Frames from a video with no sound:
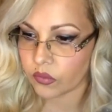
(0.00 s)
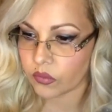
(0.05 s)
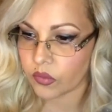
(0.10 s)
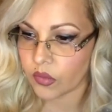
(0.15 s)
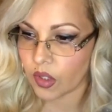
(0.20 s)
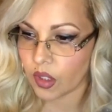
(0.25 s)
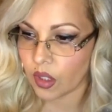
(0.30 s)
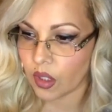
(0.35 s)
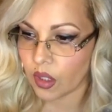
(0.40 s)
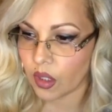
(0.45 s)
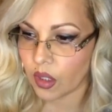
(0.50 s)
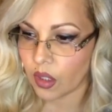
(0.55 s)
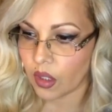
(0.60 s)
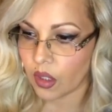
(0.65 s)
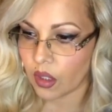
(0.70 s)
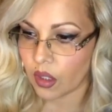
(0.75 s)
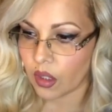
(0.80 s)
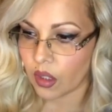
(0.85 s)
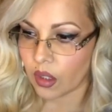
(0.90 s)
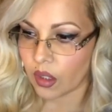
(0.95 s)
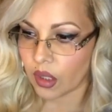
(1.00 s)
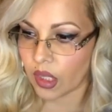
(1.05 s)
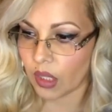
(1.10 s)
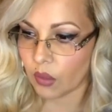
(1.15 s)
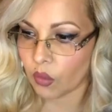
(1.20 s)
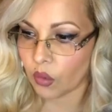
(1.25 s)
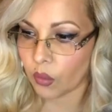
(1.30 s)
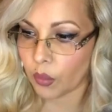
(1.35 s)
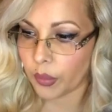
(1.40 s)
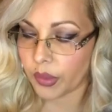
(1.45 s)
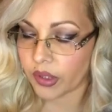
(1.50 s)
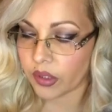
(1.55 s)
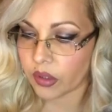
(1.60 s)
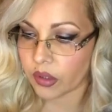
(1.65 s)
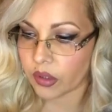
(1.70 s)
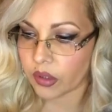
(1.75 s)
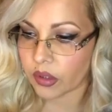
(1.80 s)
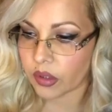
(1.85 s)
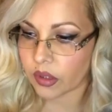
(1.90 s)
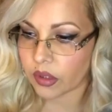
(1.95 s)
They were built
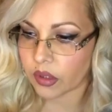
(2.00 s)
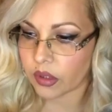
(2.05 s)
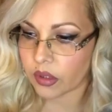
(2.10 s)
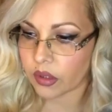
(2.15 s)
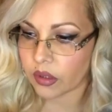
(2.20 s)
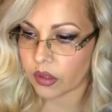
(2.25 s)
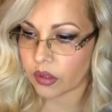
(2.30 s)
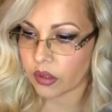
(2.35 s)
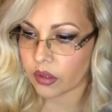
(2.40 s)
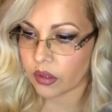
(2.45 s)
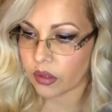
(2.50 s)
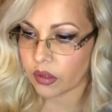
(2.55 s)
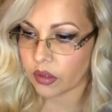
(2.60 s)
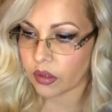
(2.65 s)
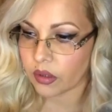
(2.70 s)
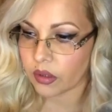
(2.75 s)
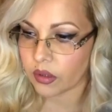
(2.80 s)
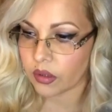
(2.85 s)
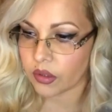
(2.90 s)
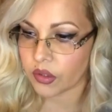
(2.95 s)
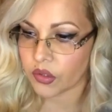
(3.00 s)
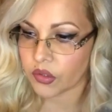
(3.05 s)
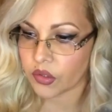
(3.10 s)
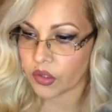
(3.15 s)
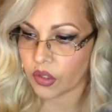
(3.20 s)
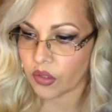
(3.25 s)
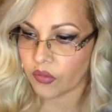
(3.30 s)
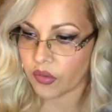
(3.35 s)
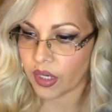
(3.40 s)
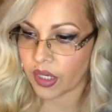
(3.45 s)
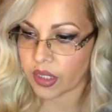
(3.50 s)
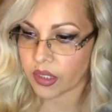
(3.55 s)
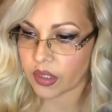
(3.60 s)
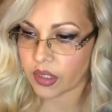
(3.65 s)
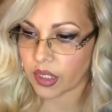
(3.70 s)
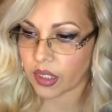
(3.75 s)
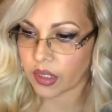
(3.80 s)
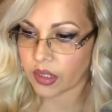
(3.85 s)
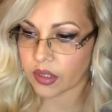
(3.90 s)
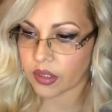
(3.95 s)
to serve as a celestial
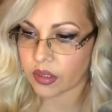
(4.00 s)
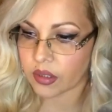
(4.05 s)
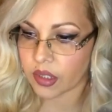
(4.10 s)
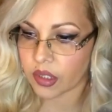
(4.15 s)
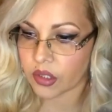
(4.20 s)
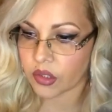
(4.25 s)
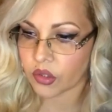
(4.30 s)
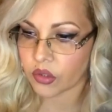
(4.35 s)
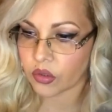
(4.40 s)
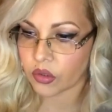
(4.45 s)
clock,